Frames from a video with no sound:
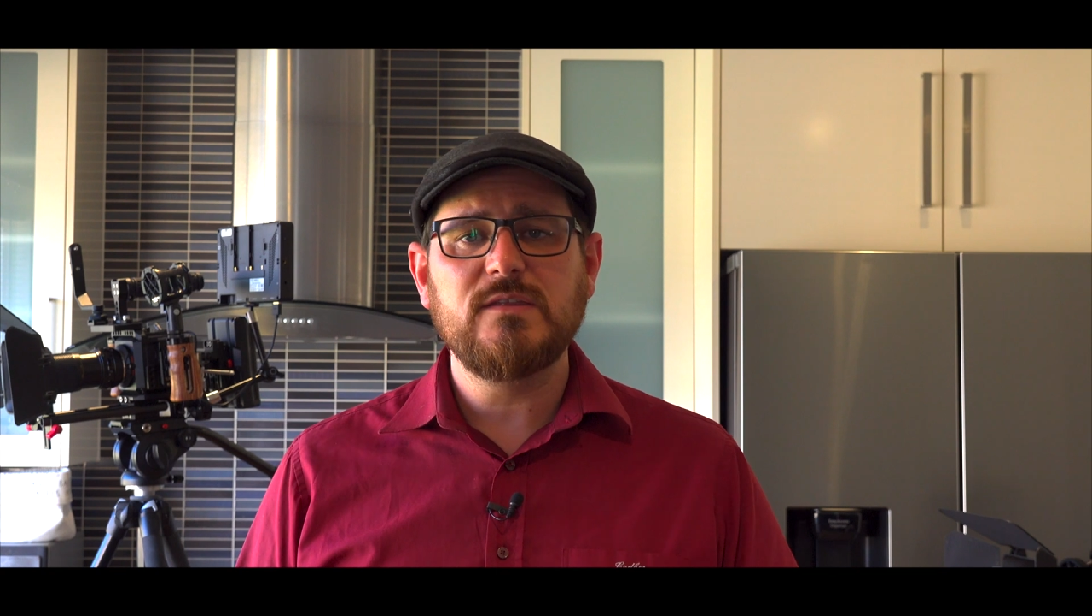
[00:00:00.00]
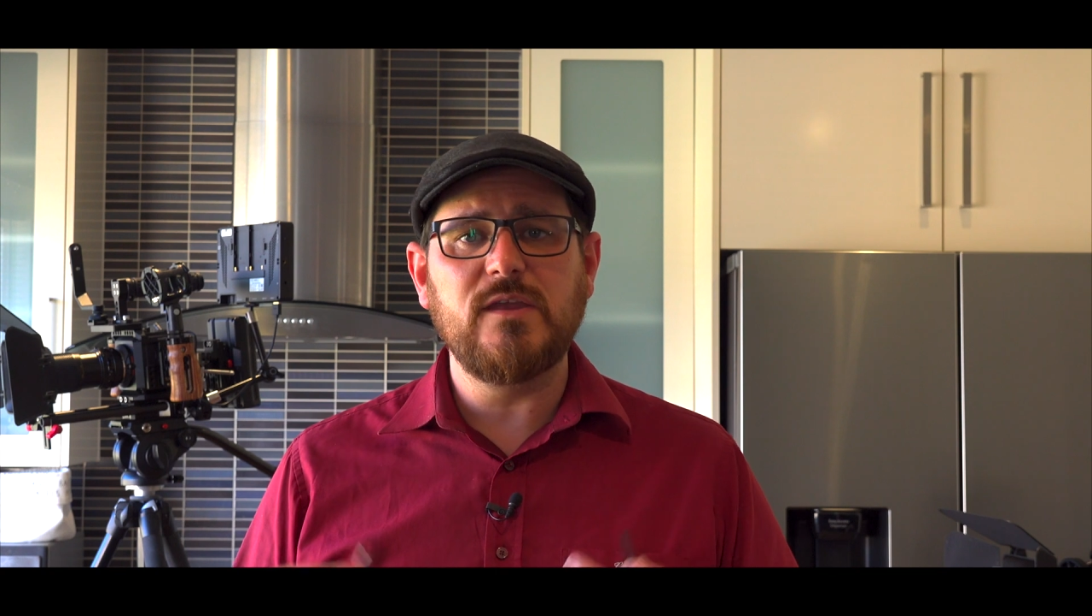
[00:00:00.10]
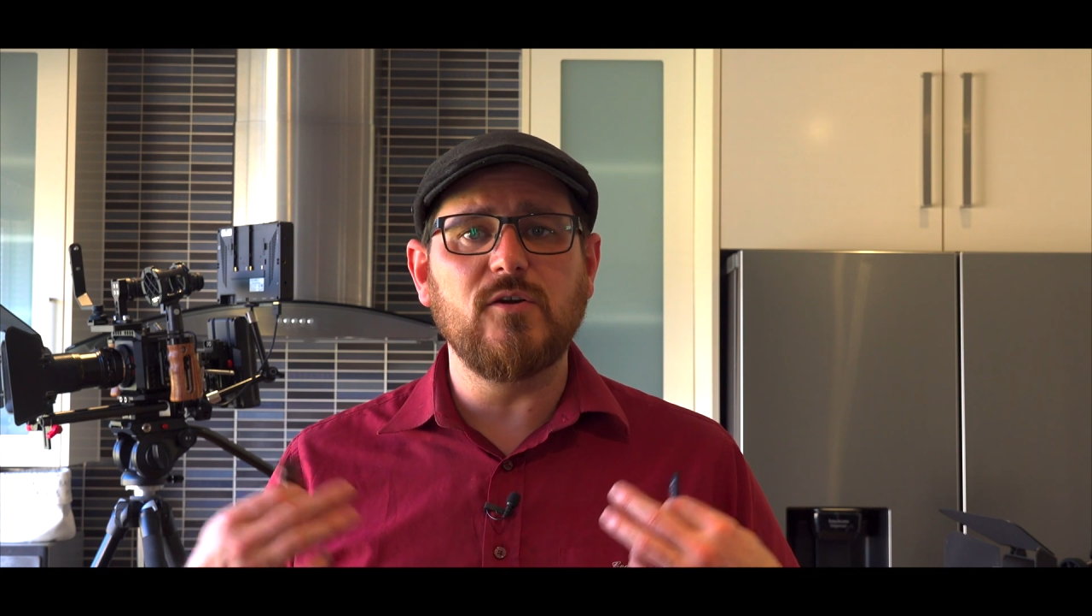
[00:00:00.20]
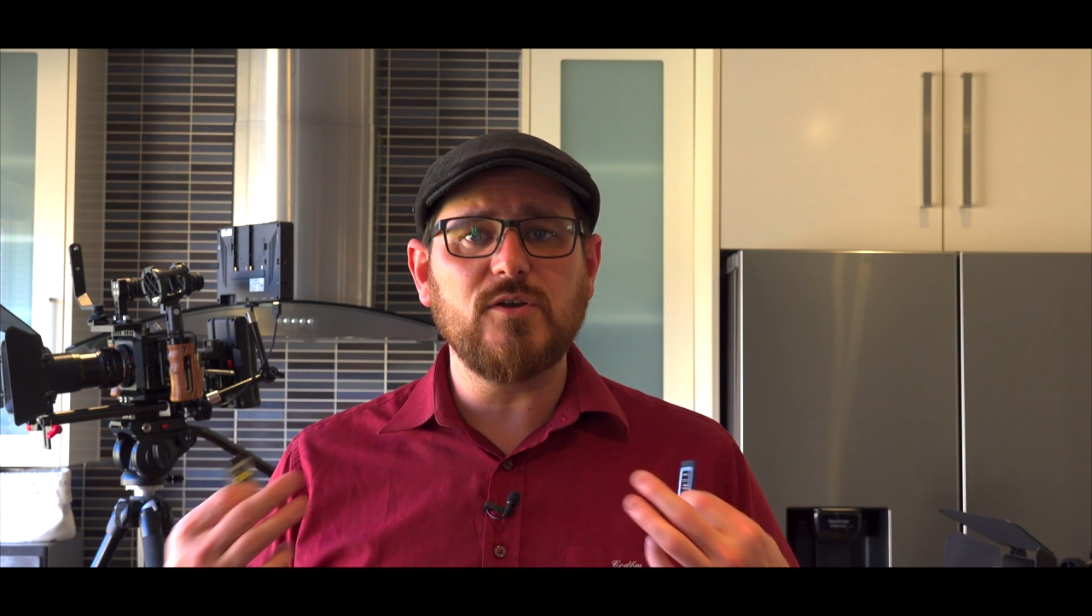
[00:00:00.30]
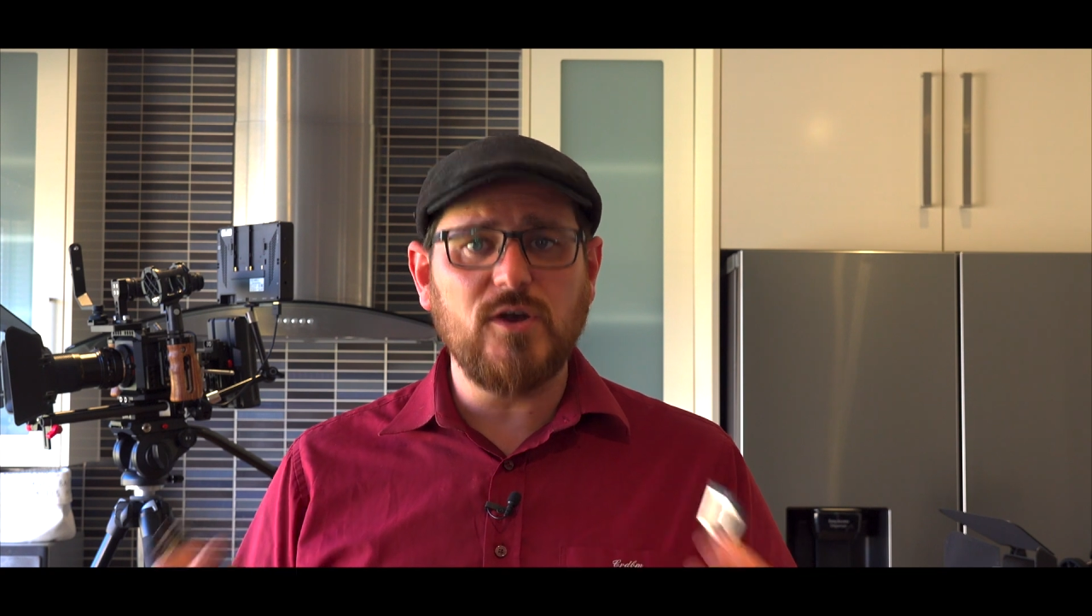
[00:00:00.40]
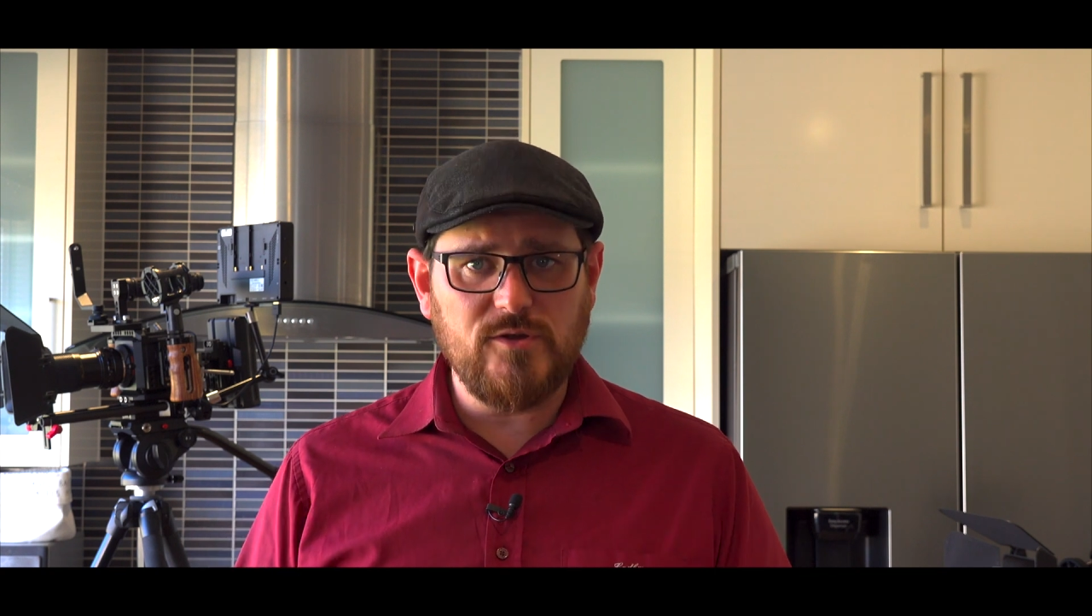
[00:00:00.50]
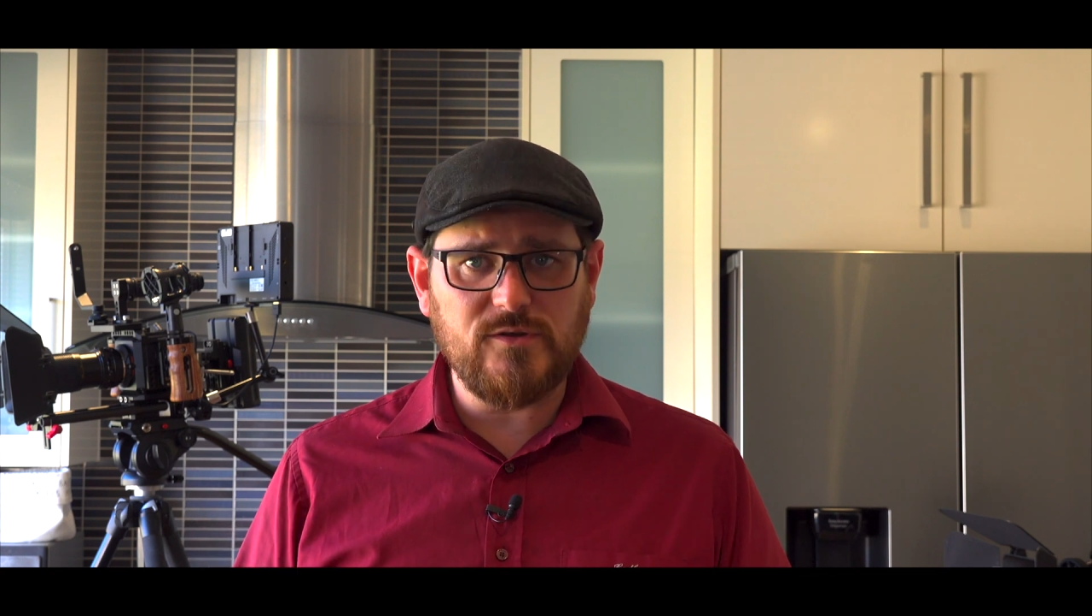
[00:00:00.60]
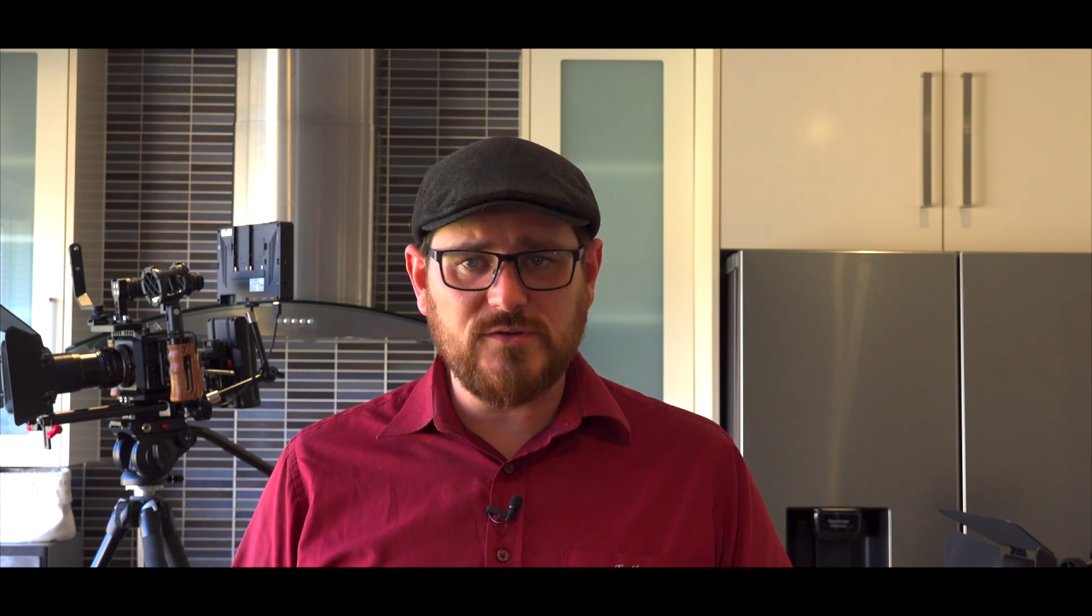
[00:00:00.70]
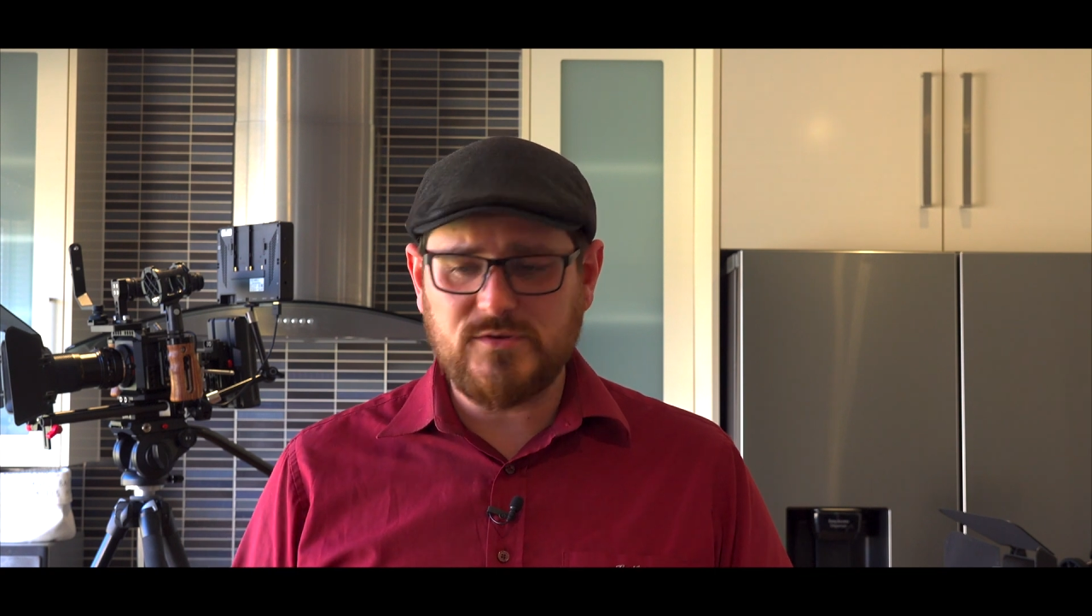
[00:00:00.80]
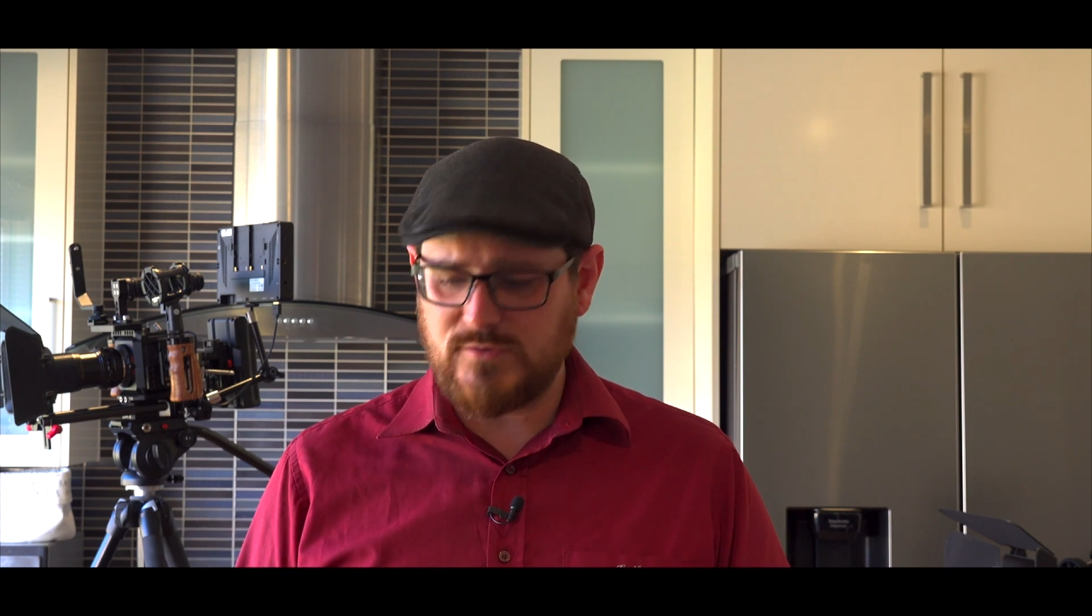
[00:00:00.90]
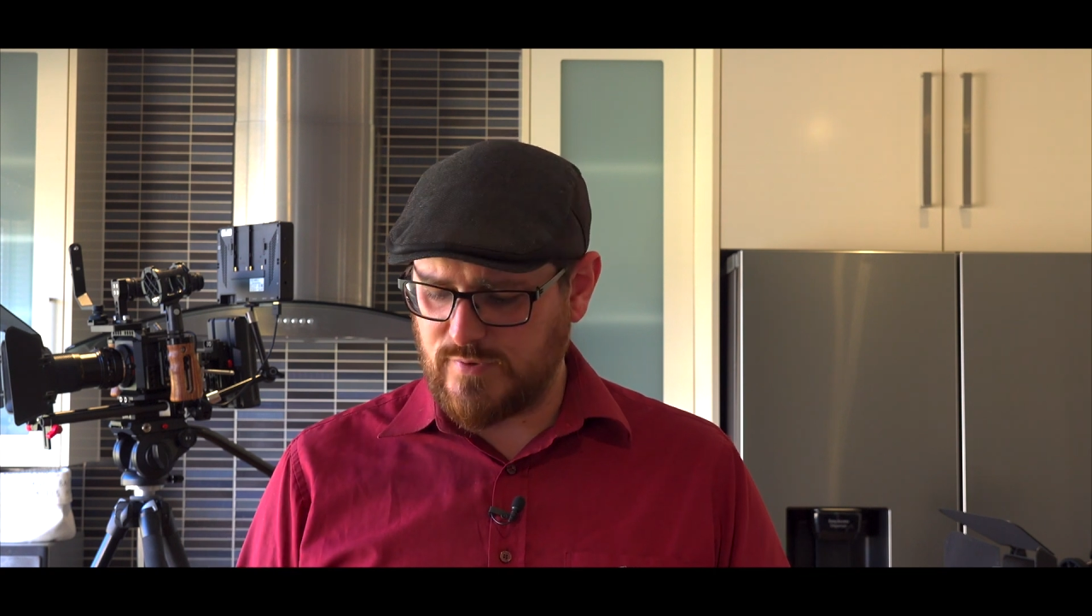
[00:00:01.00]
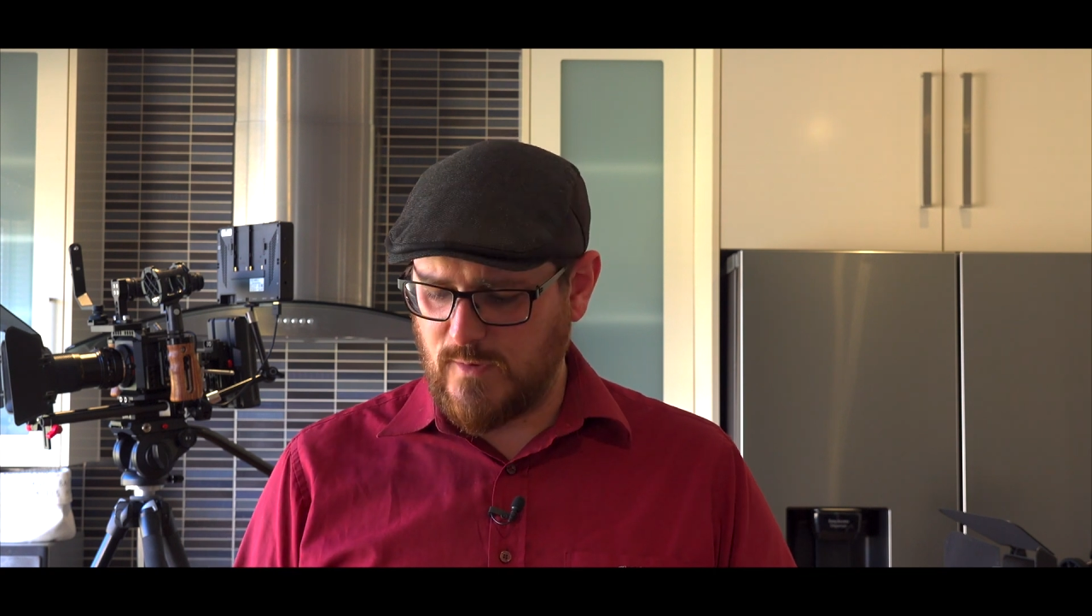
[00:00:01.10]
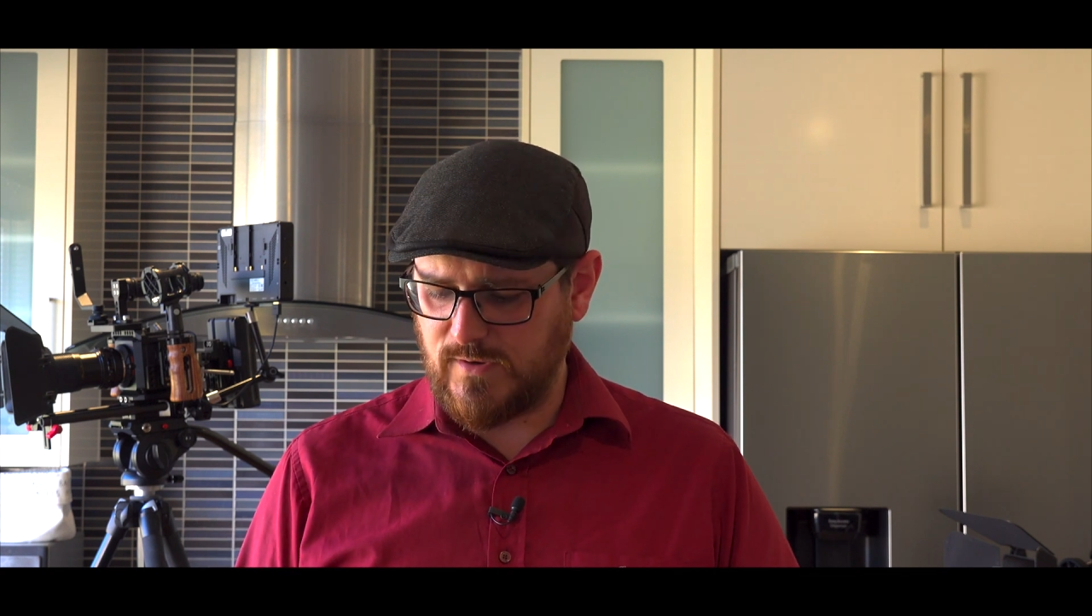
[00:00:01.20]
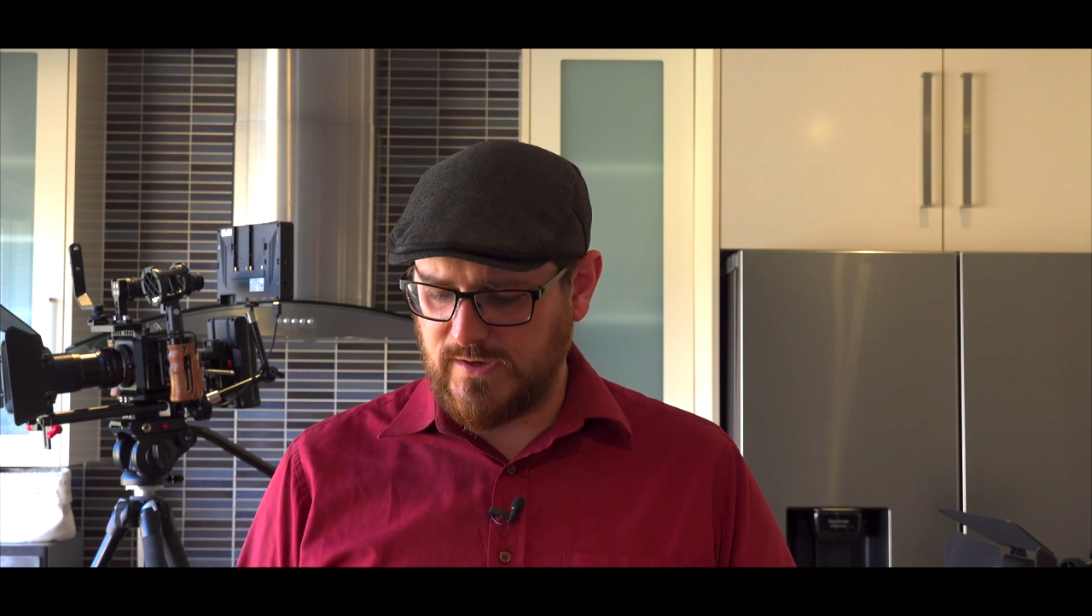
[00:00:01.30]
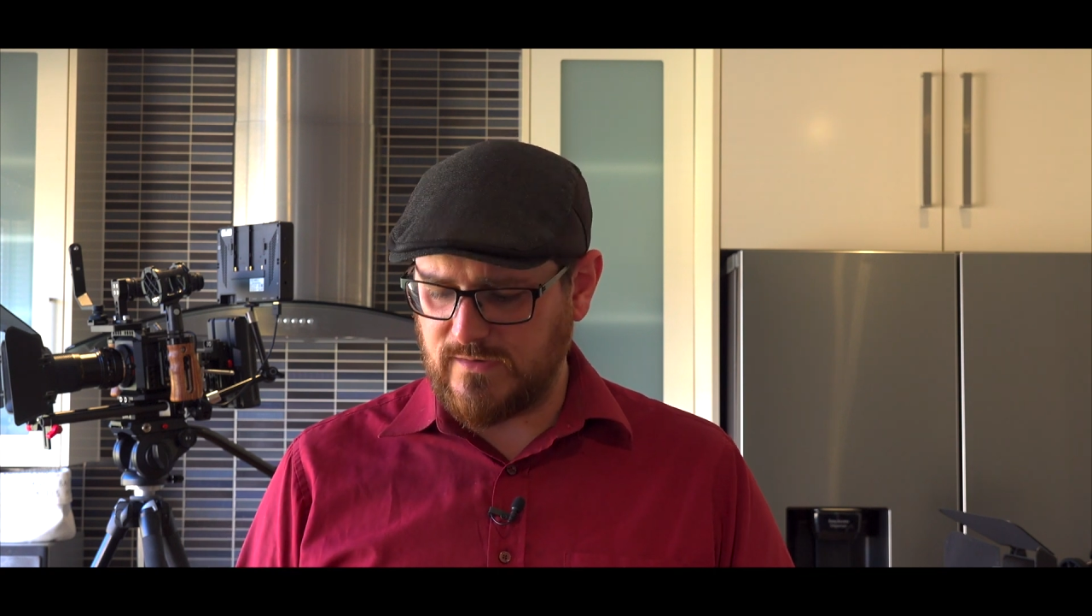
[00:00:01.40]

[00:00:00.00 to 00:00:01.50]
They're not coded to do it properly,